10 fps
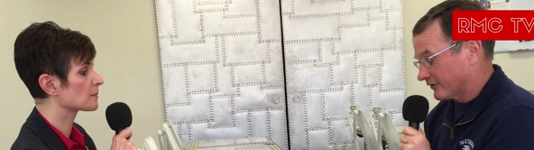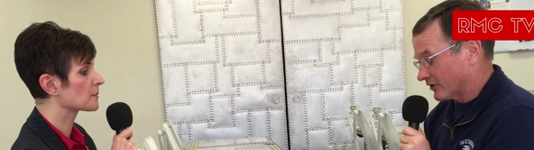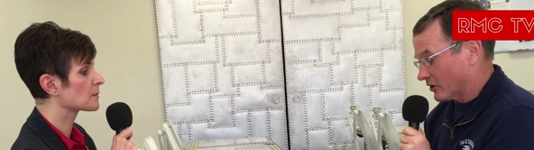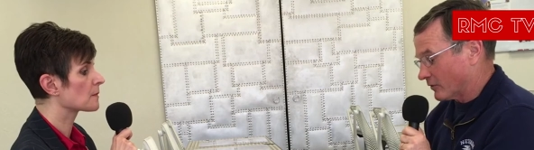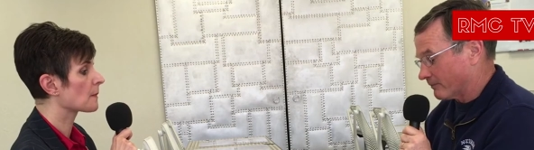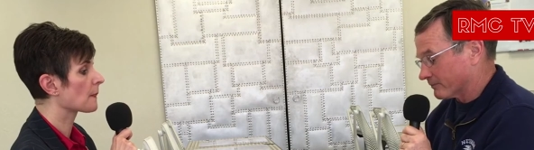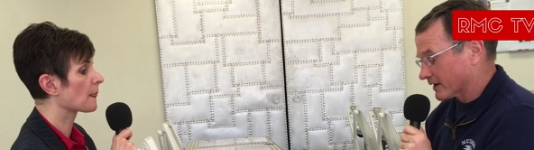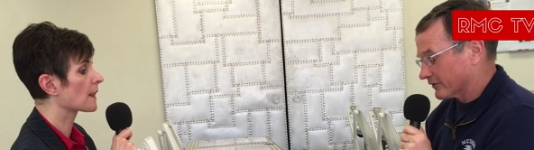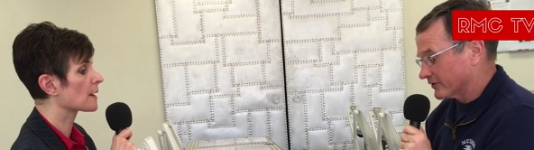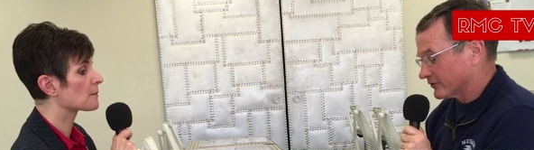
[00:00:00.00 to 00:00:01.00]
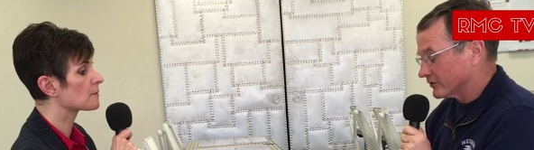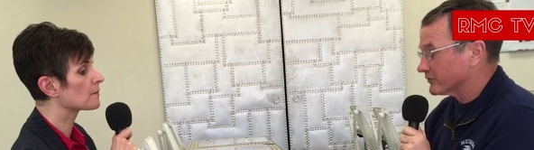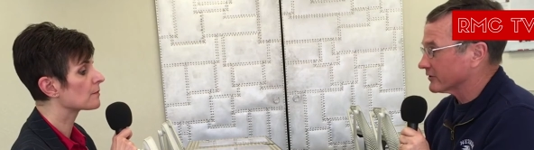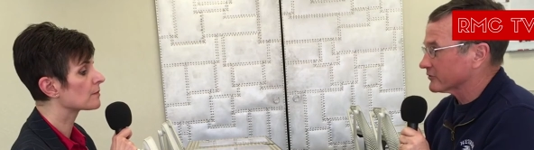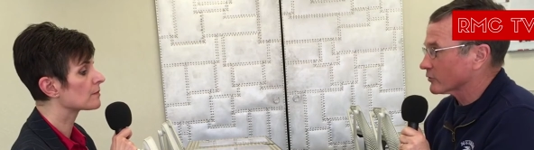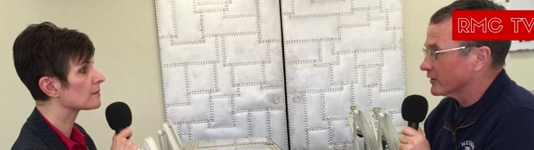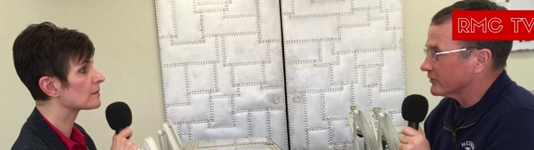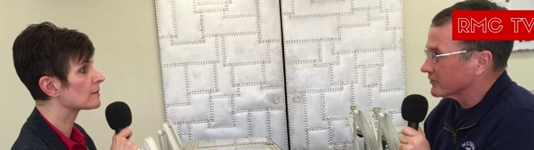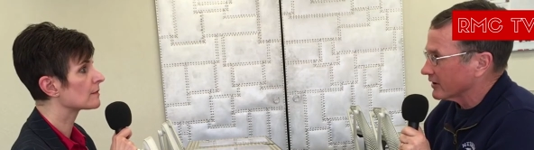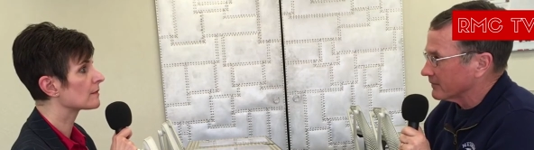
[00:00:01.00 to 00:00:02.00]
Speaker 1: So, since you're in such great
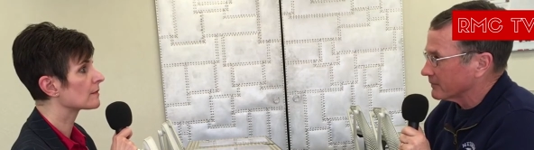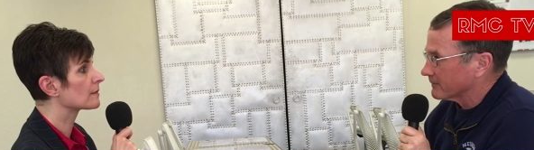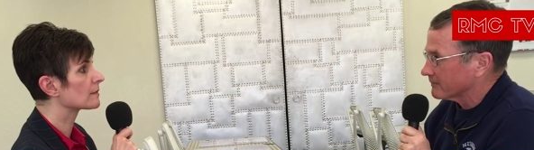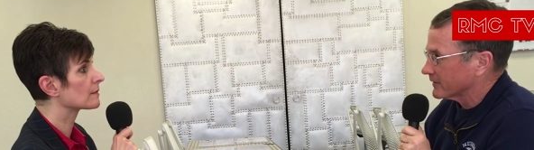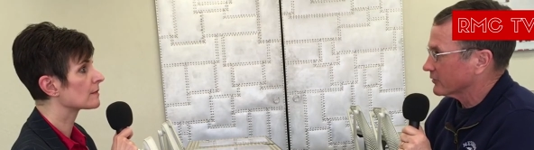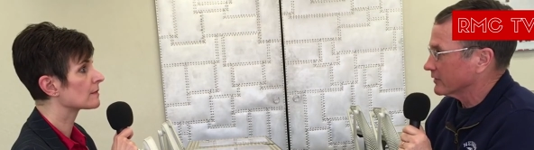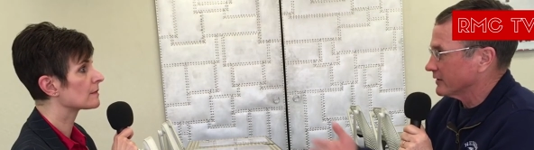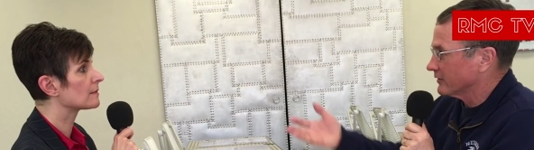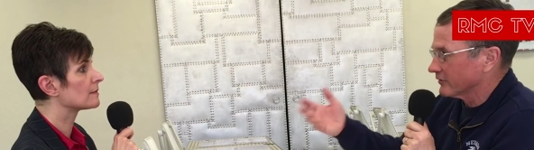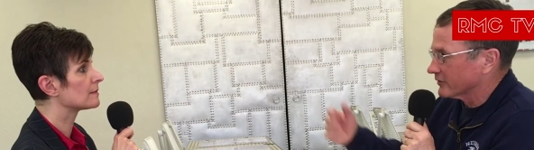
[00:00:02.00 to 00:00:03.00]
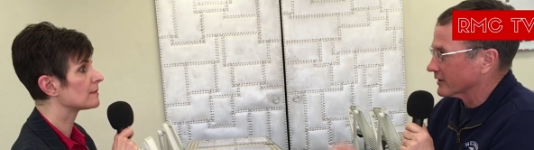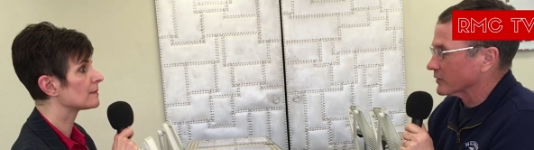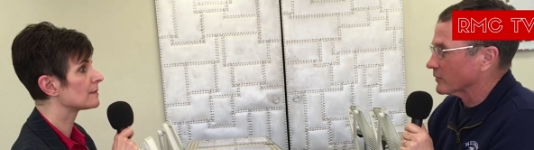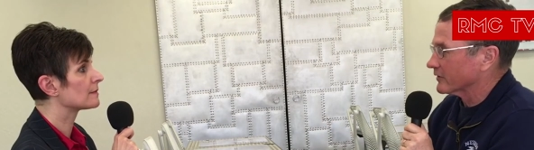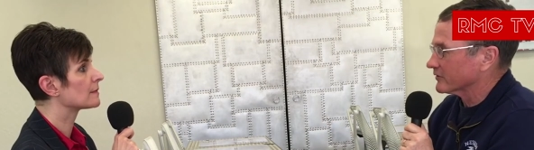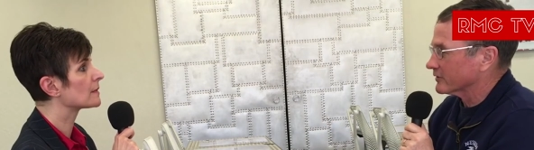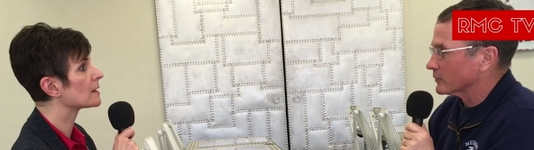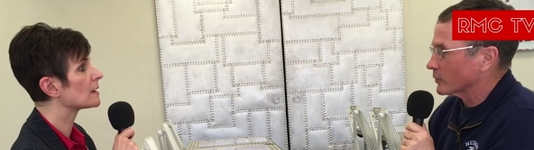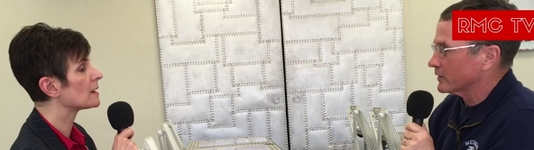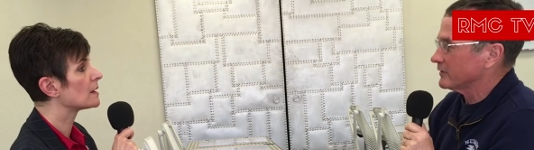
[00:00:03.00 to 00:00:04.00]
shape, this will lead into the second question.
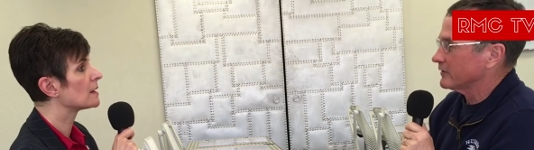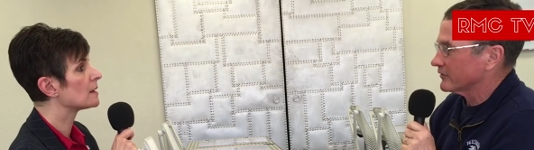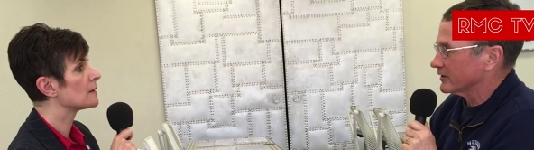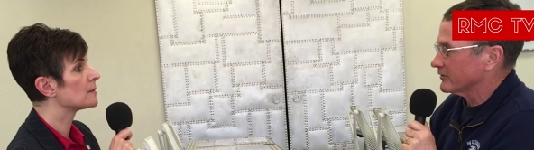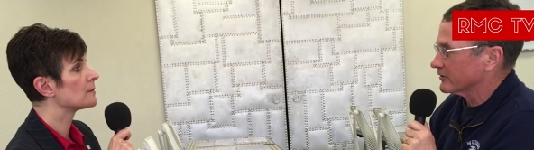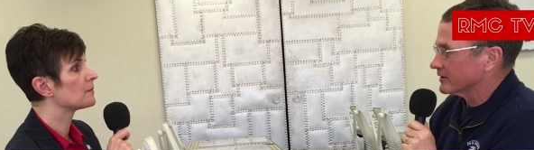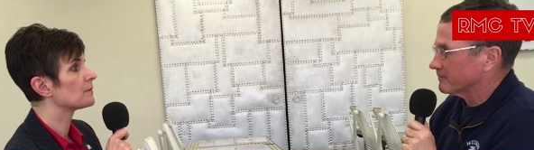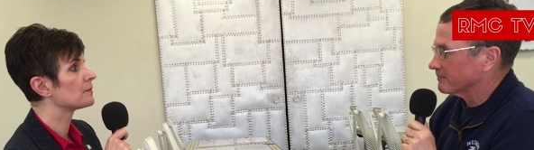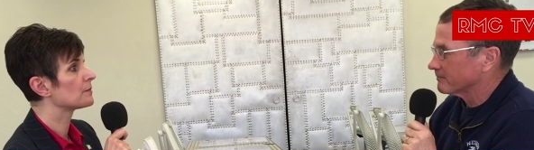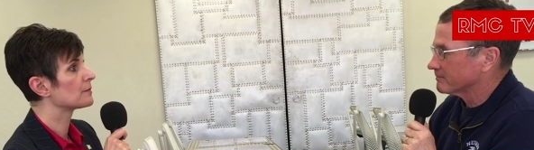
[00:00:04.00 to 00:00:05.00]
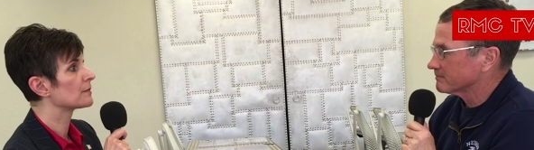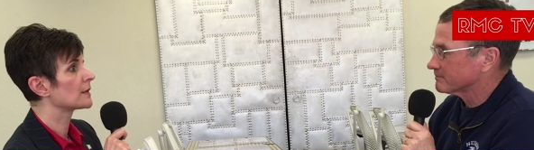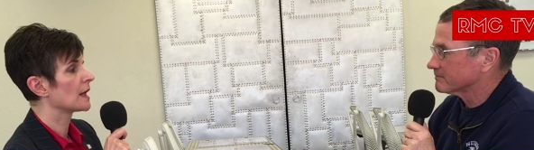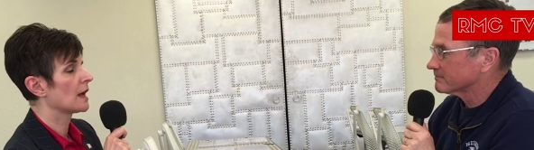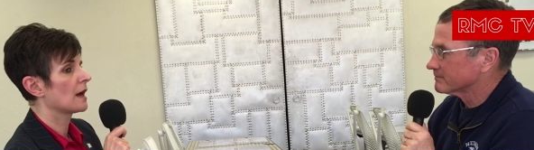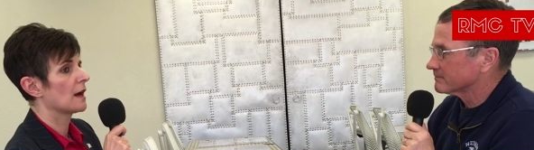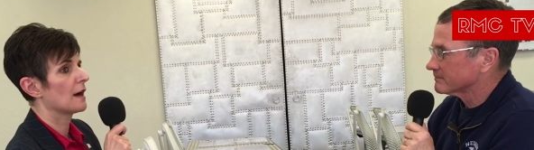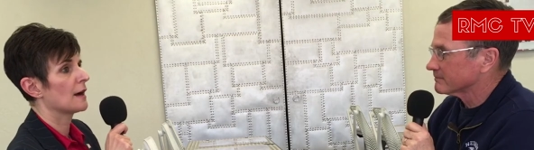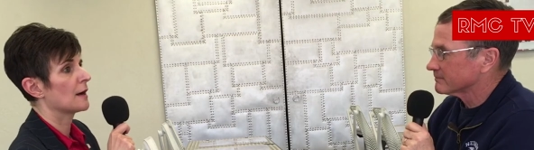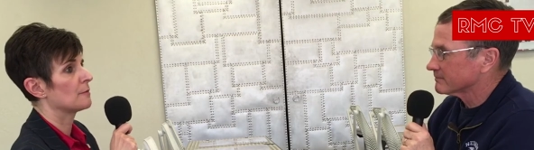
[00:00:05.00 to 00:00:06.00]
What do you do to stay in shape?
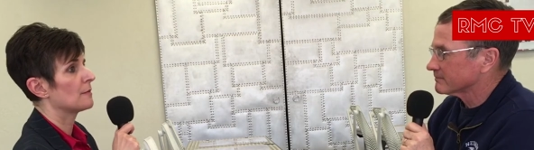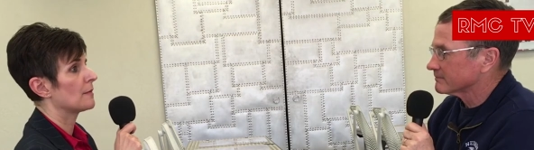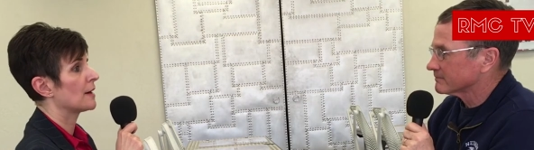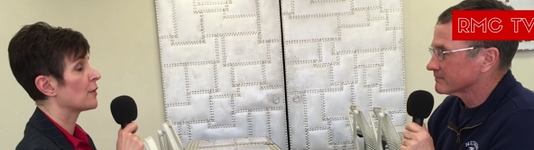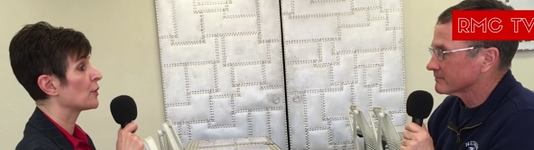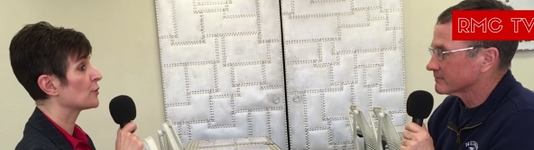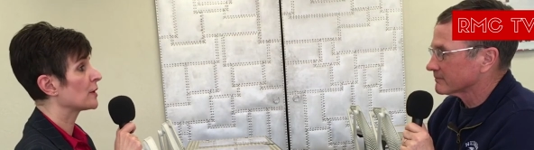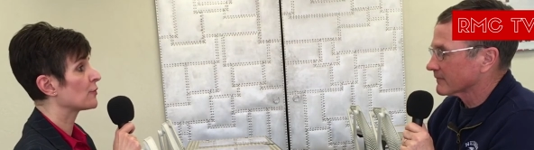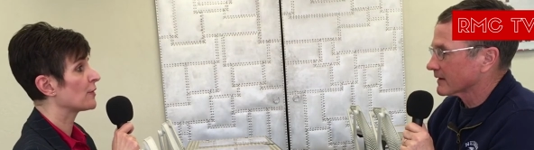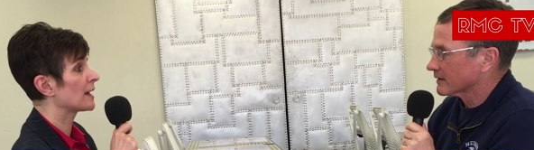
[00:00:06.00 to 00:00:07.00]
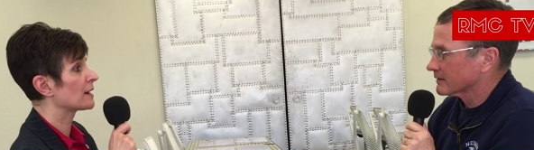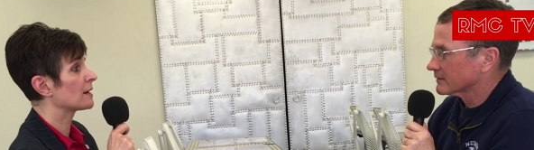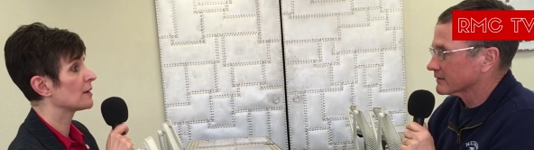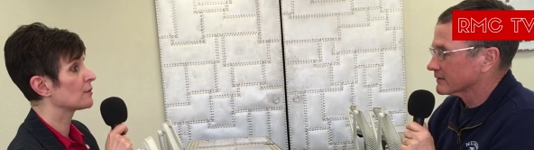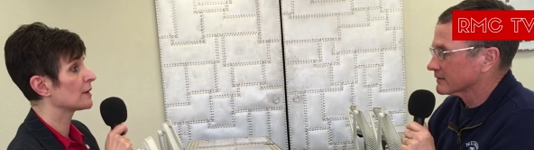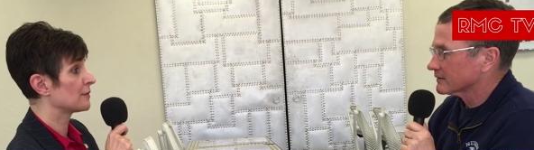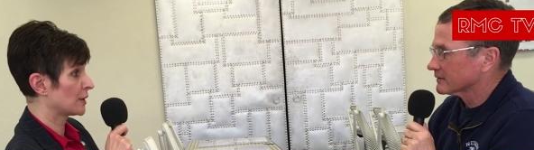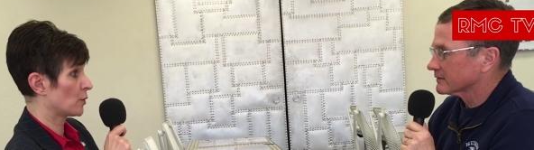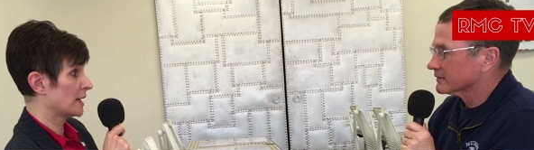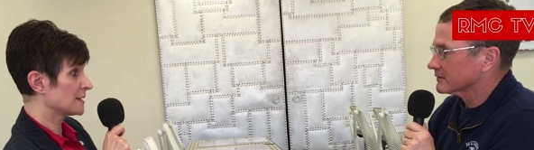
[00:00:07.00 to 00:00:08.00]
Speaker 2: Uh, I've always been a fan of
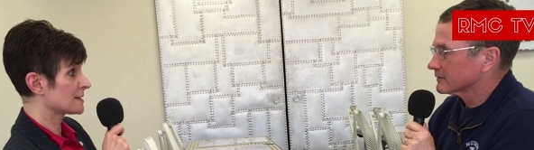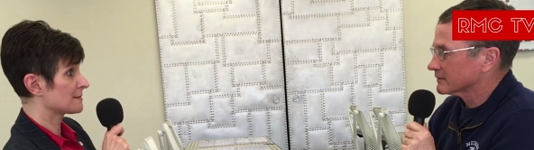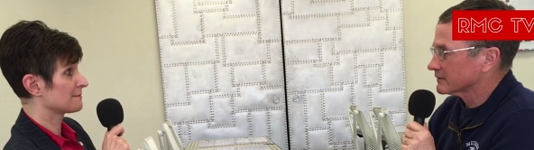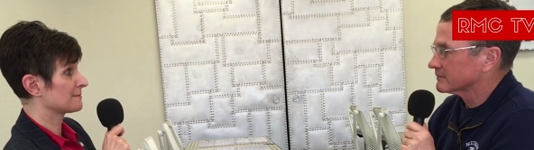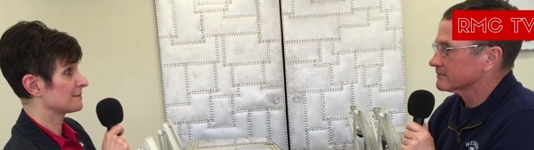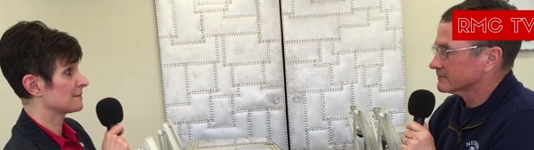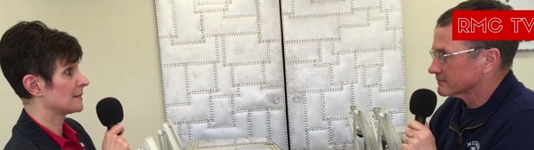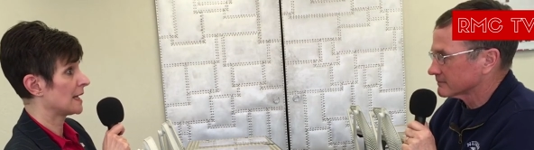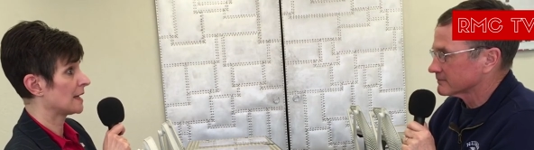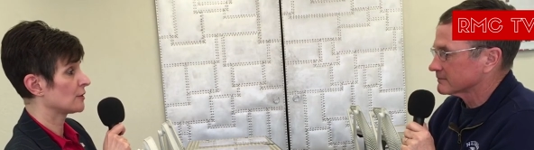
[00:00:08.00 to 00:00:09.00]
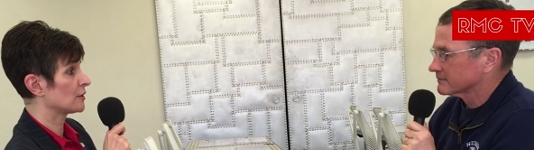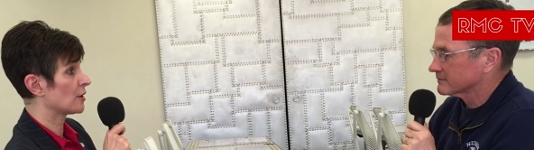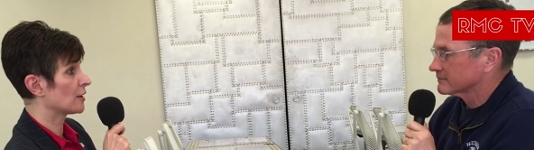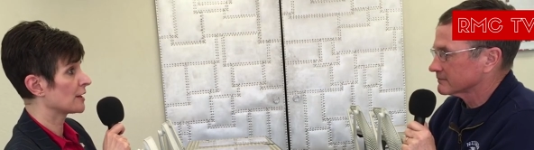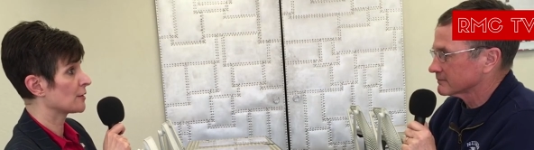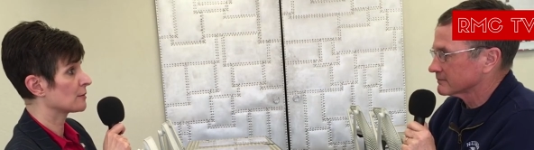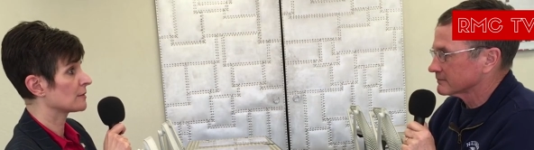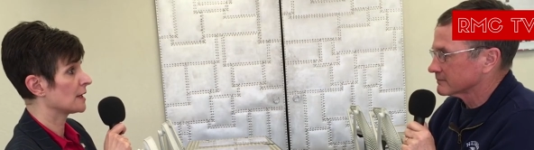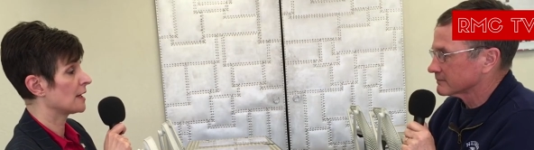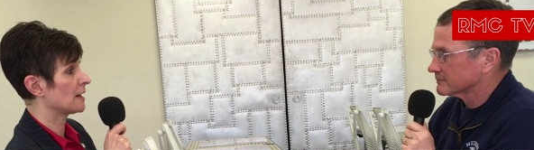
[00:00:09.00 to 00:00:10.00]
lifting weights and good cardio.
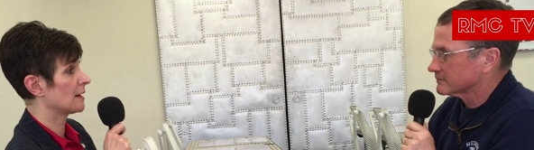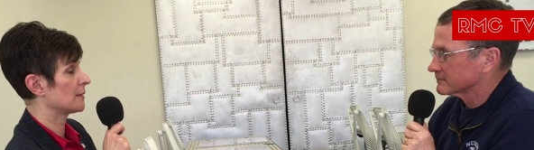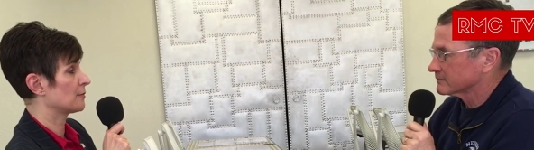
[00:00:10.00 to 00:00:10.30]
Uh,